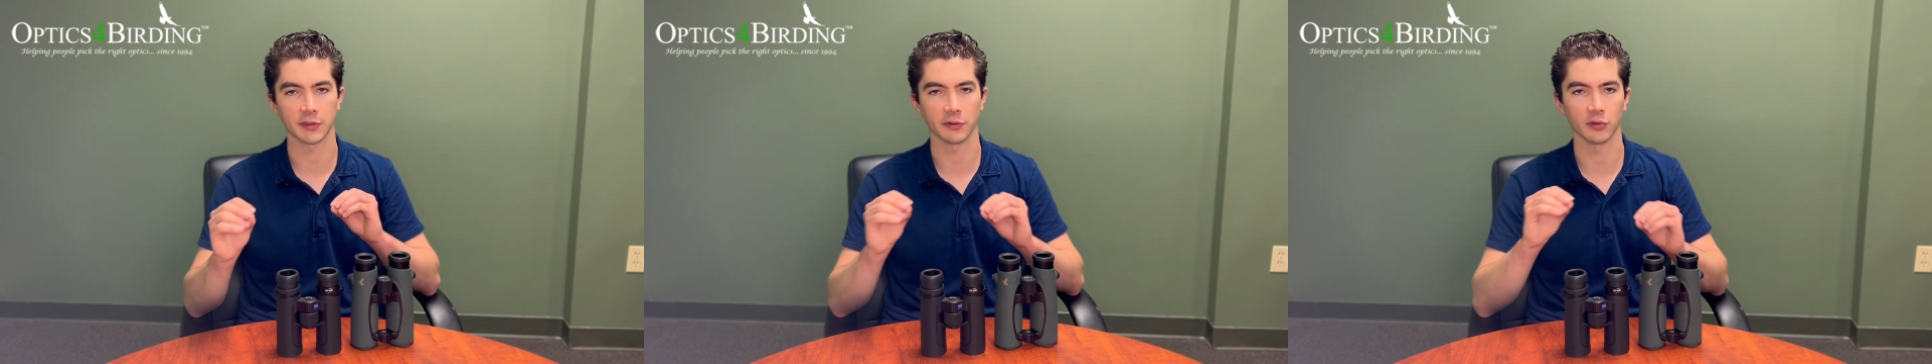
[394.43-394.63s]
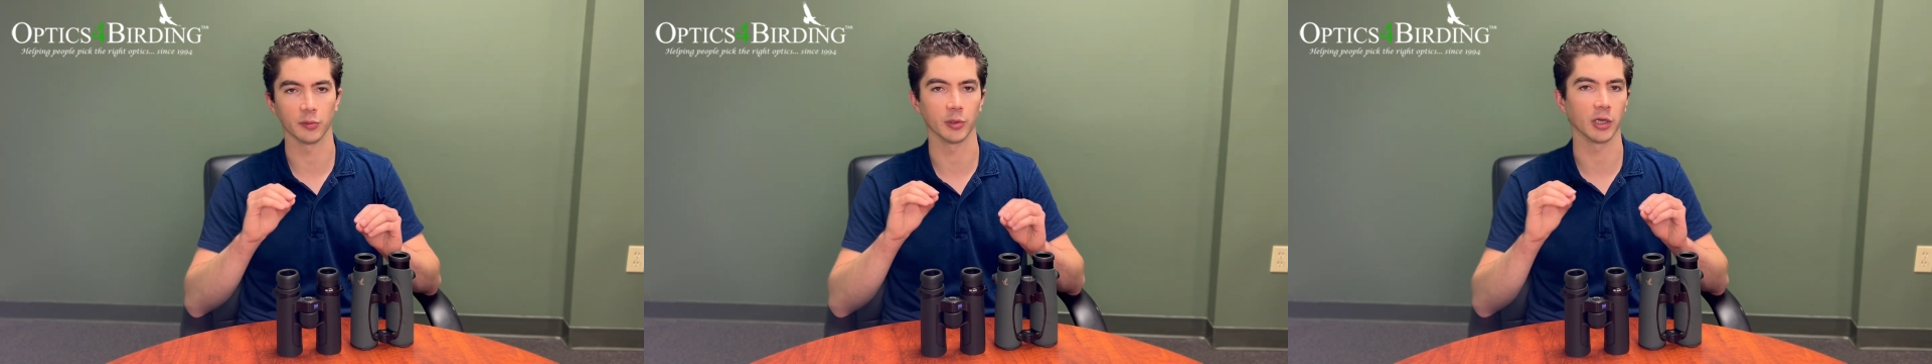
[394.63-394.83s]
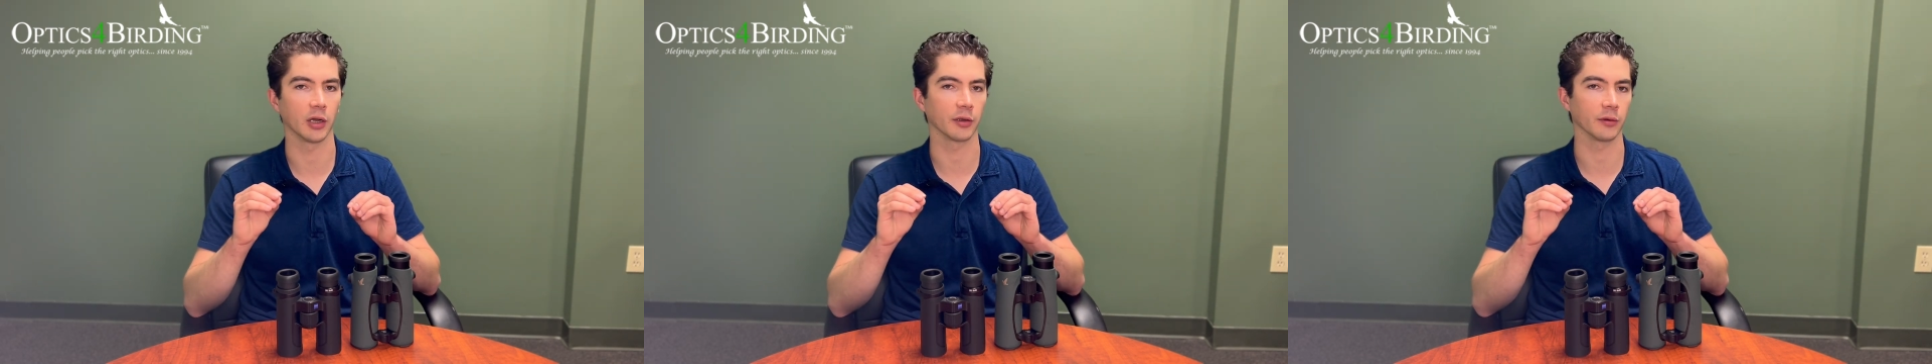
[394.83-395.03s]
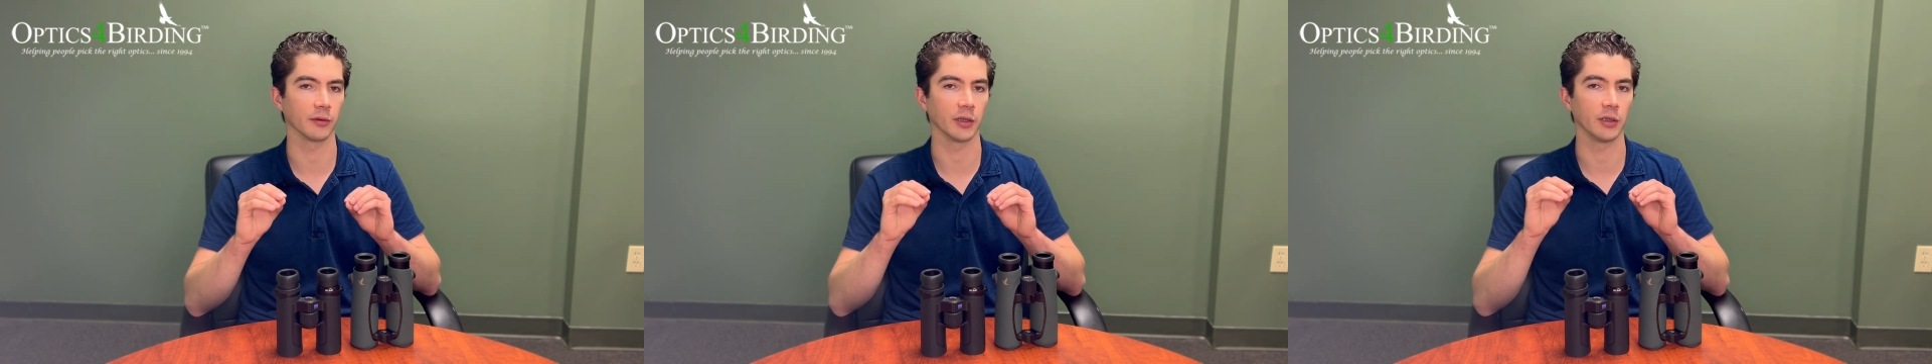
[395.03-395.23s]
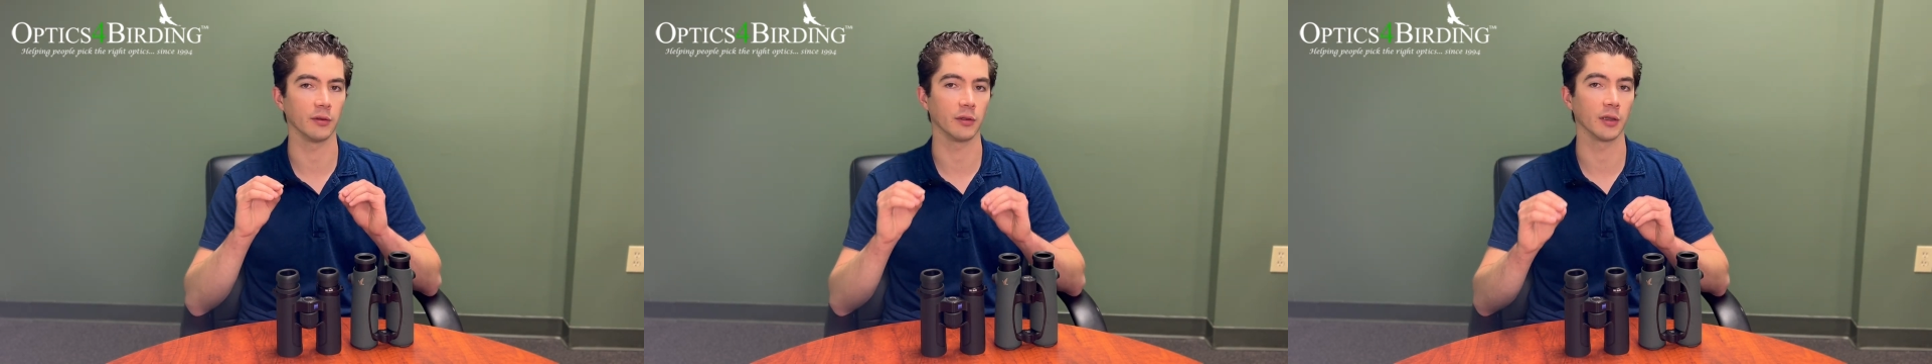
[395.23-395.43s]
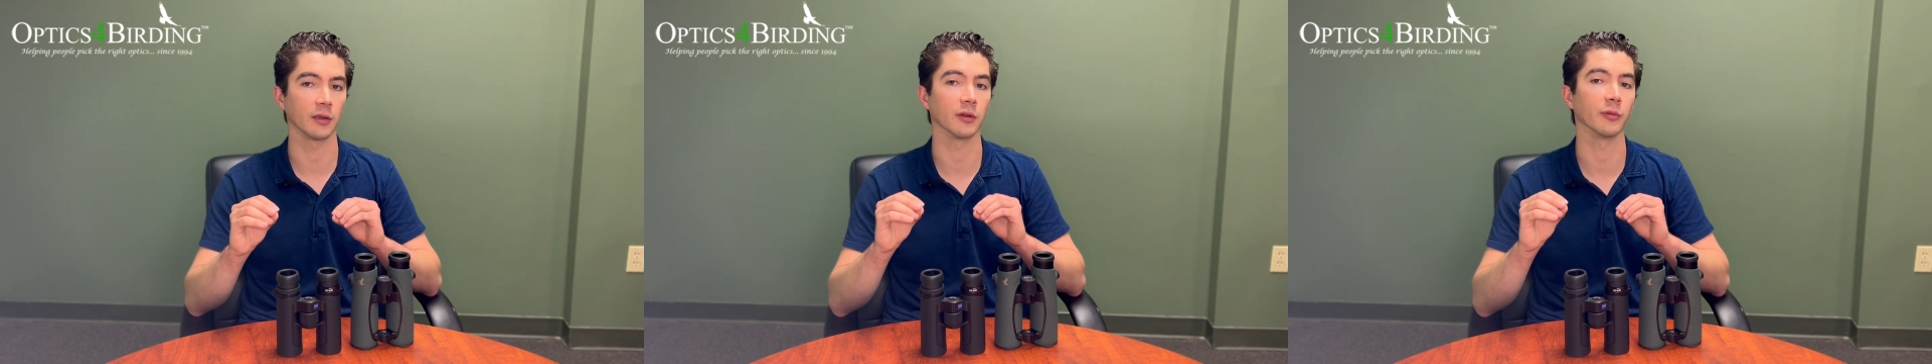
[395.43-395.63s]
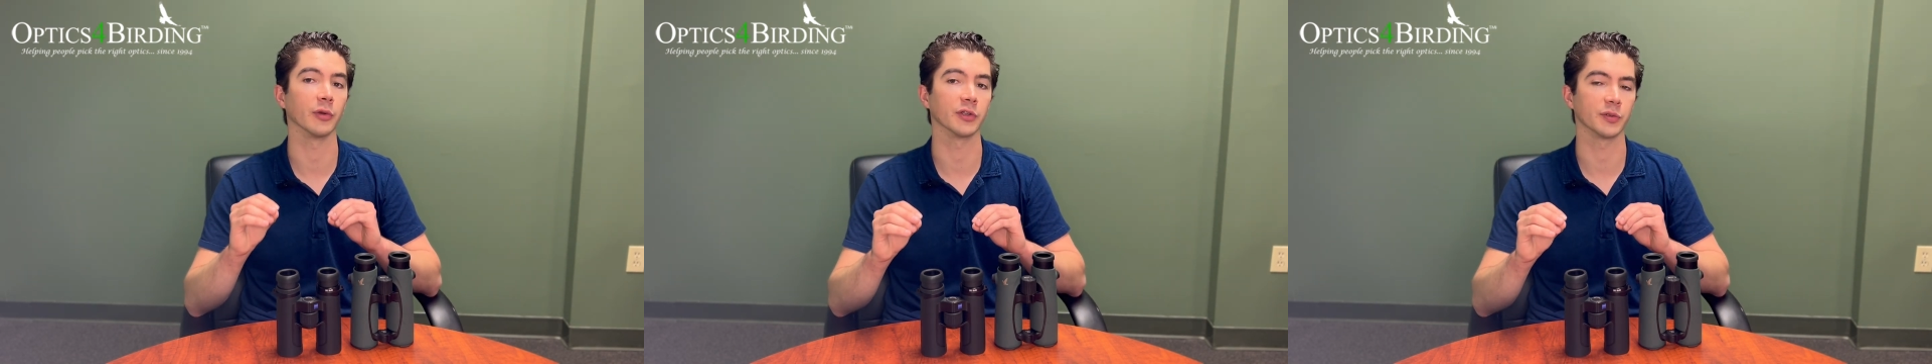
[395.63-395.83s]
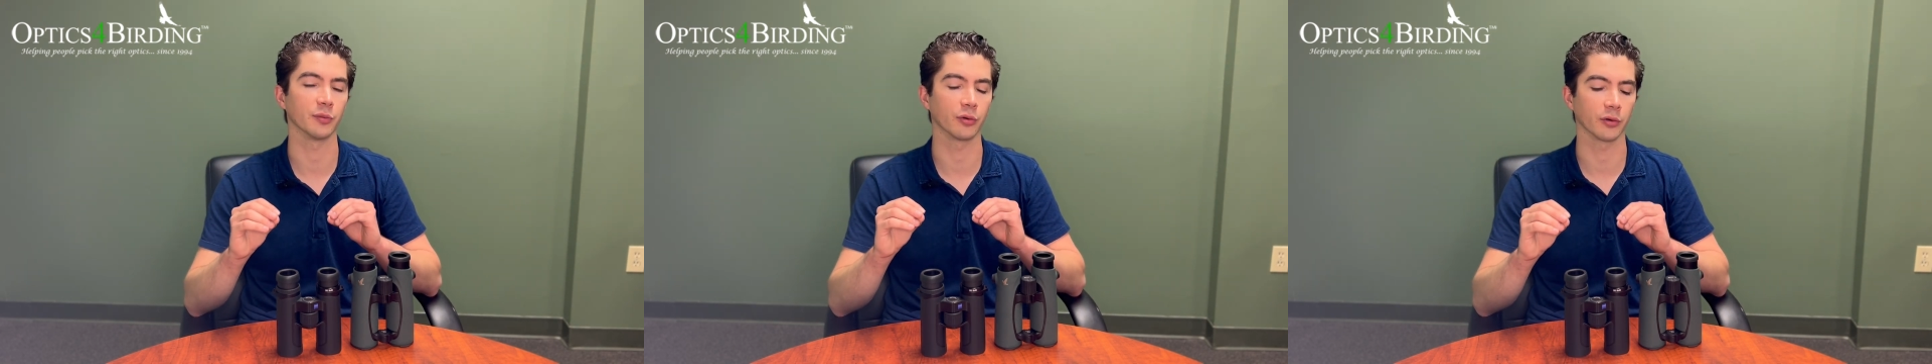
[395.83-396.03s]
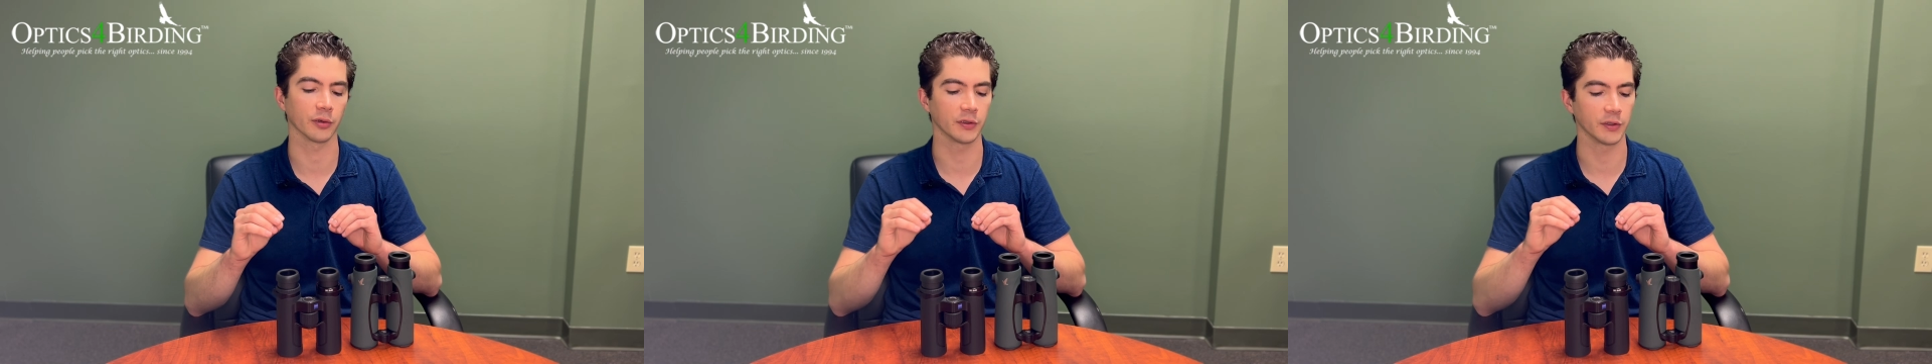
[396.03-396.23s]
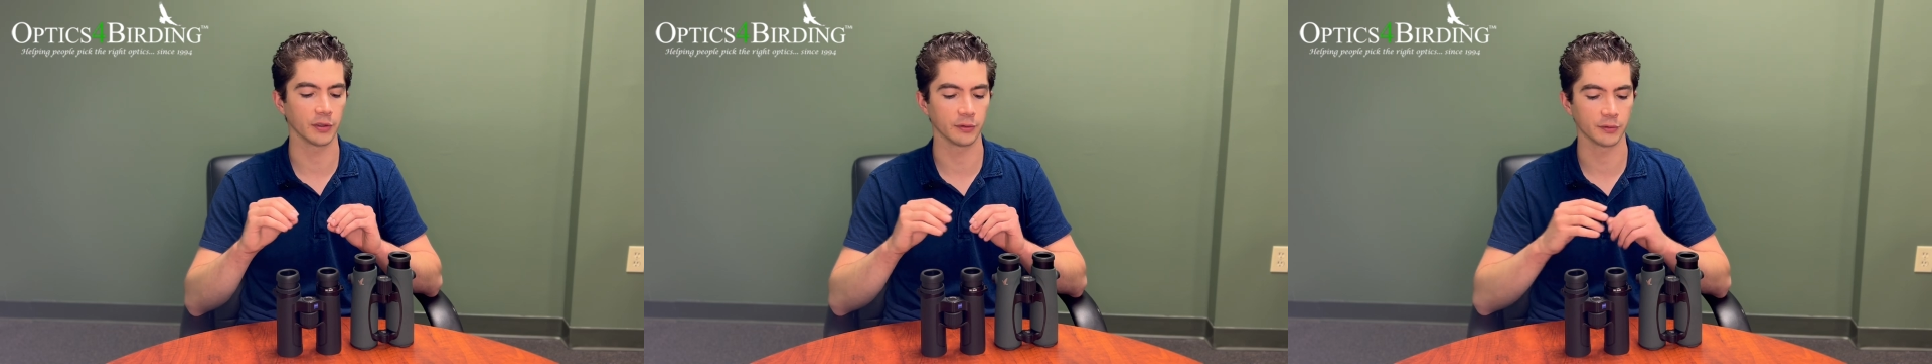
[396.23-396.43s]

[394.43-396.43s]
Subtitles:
of the binocular that you think are the most important to you.